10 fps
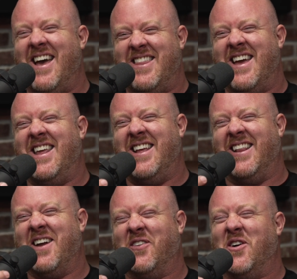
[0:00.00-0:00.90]
then he
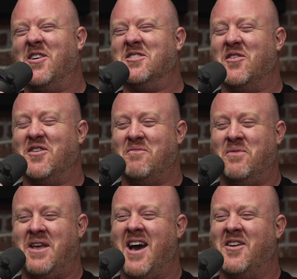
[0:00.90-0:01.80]
like rolls over to the
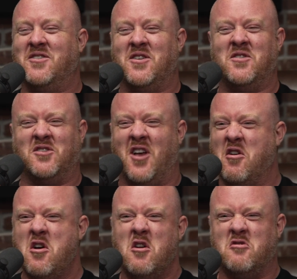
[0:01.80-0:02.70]
piano, dude, and he's like,
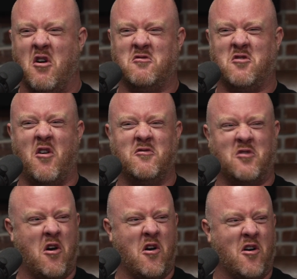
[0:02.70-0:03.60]
"Dun dun
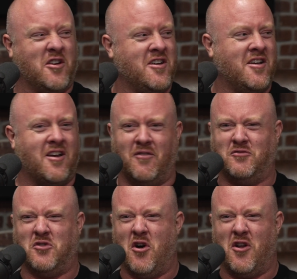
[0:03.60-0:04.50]
dun,
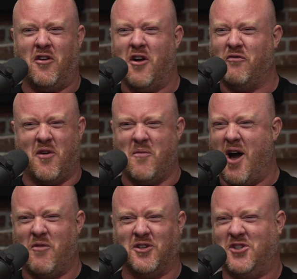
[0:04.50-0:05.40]
dun dun up from
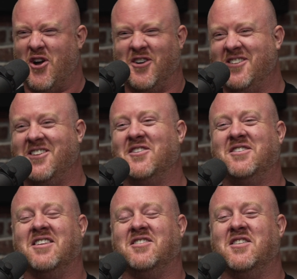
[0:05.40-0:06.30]
I was young." He
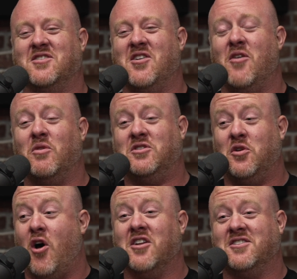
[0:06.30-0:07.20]
gets in this song, which,
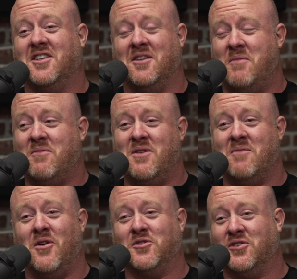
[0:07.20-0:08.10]
dude, honestly can make me
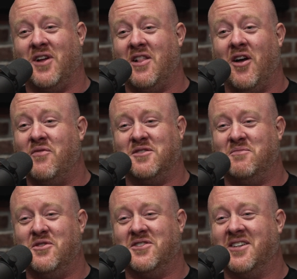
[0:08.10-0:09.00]
emotional. I love this
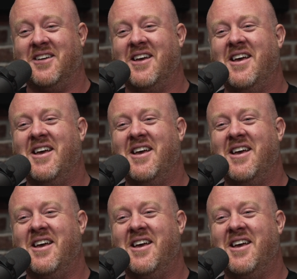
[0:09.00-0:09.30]
music.